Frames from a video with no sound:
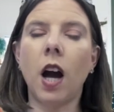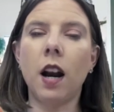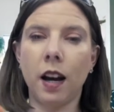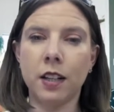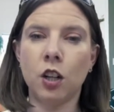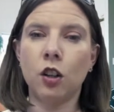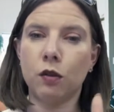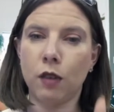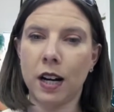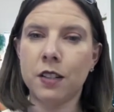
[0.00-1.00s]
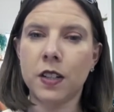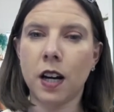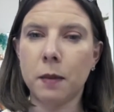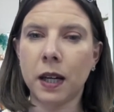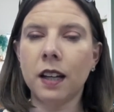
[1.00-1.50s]
I like to look at relative
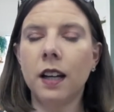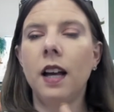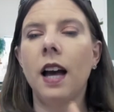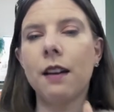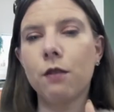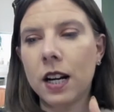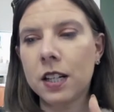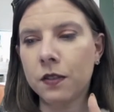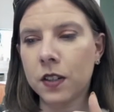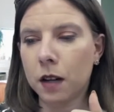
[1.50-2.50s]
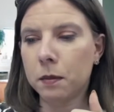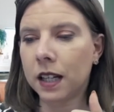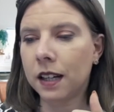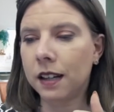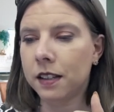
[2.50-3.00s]
timing, and relative
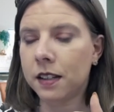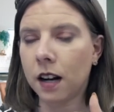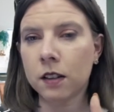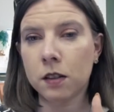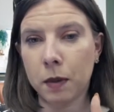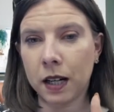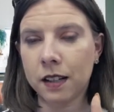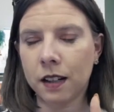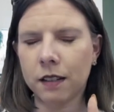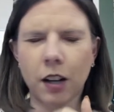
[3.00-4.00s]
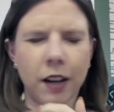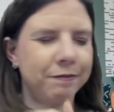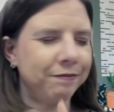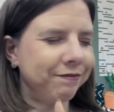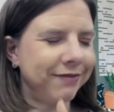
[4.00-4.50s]
timing is a stock's ability, sorry,
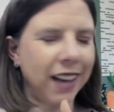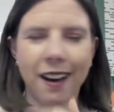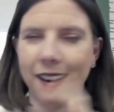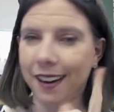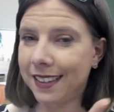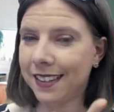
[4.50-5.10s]
it's not.